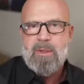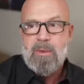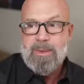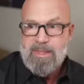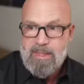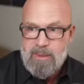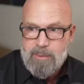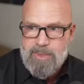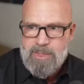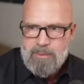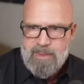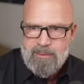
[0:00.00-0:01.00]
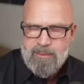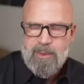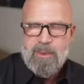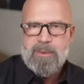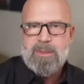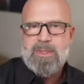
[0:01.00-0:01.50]
or dealing with some
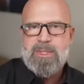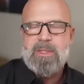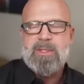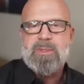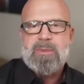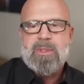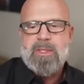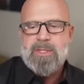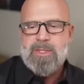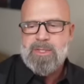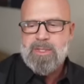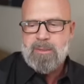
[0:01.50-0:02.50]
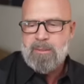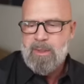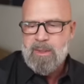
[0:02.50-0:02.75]
difficulties in his relationship.